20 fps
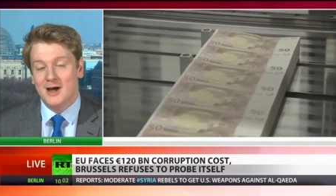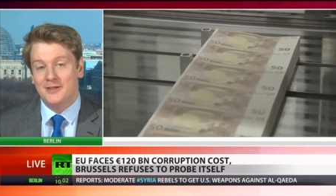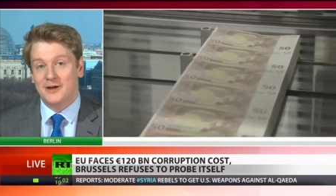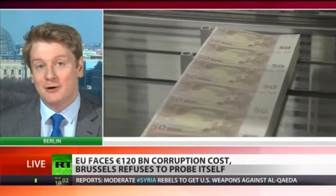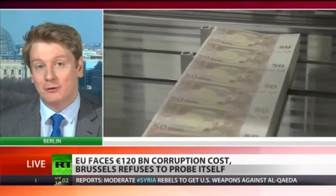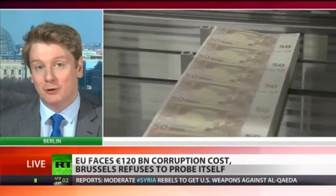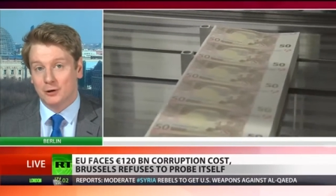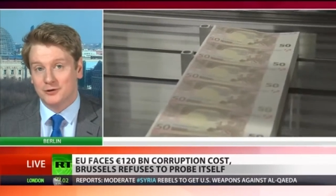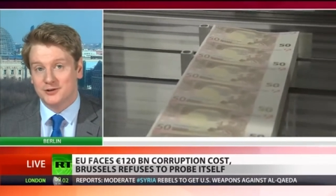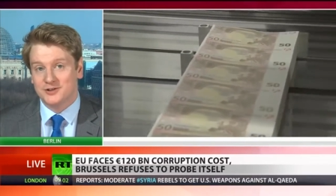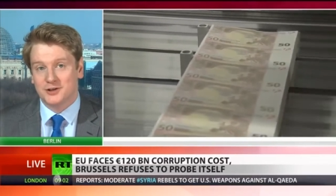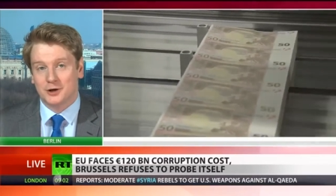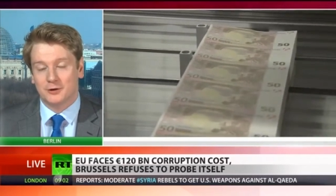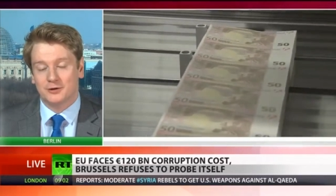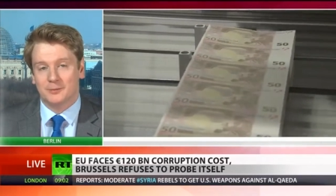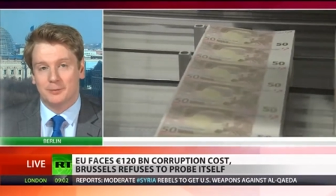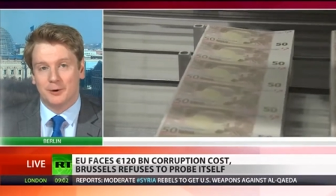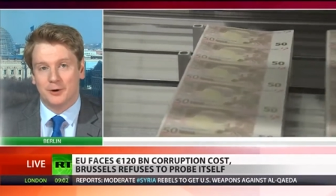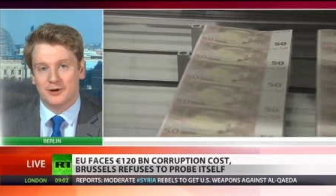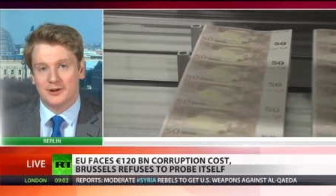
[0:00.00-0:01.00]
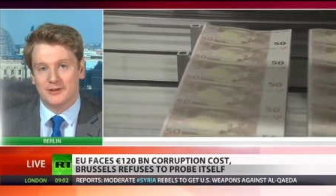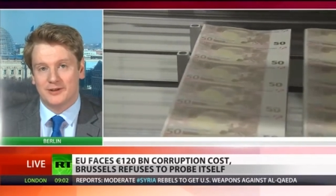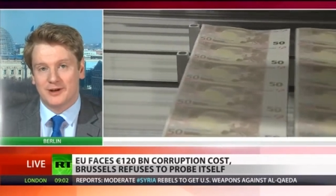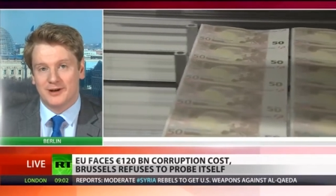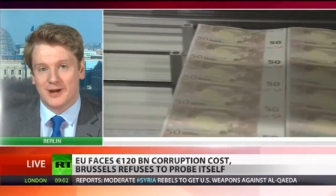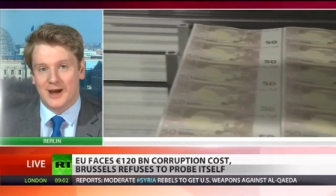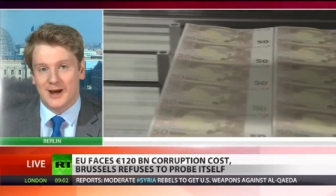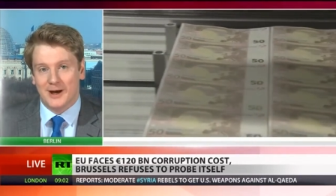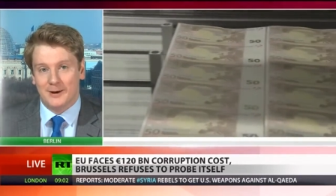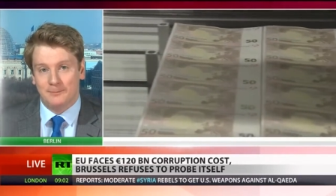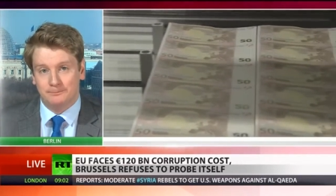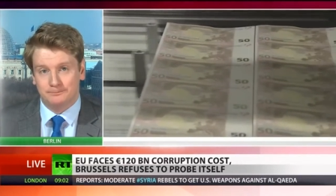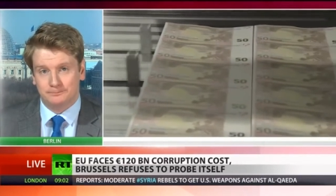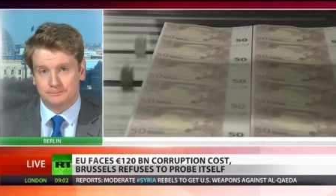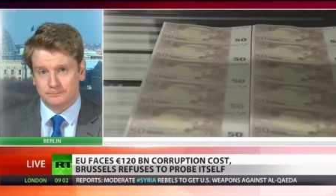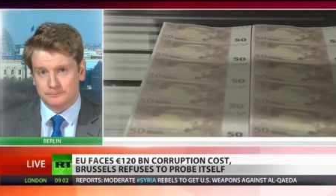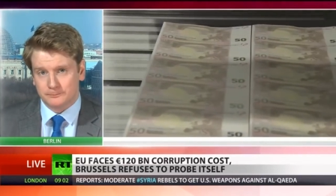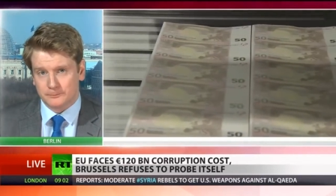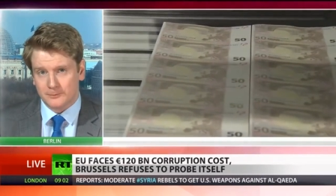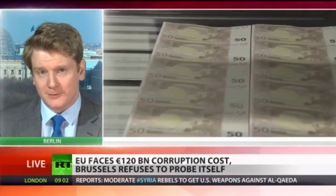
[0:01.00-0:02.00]
They're also the body that
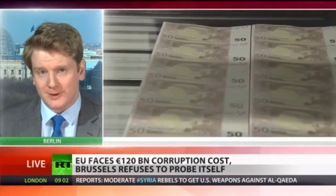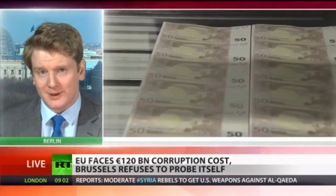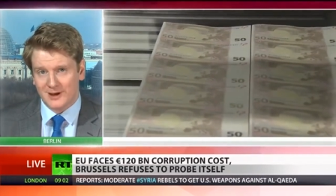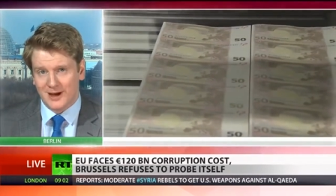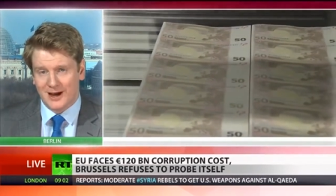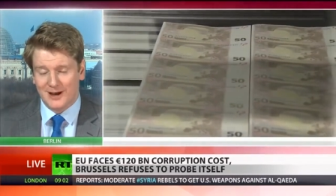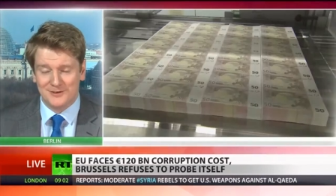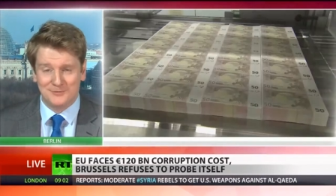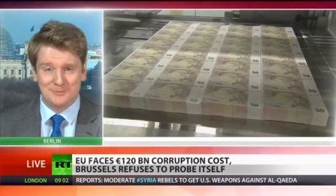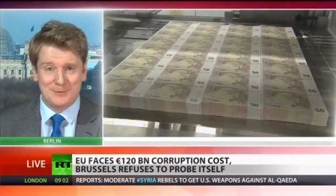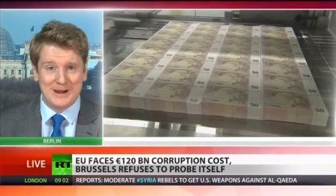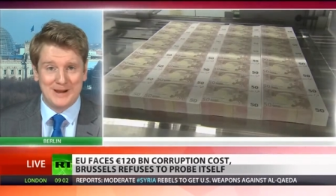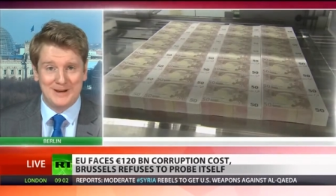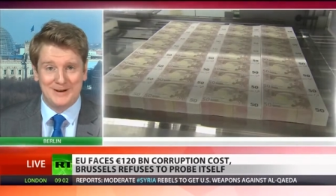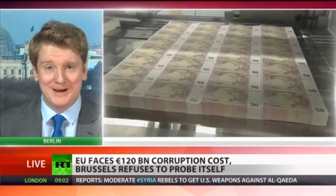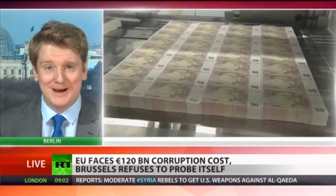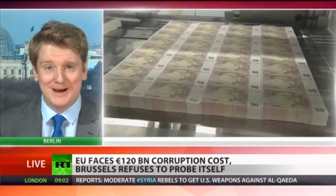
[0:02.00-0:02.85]
um, has been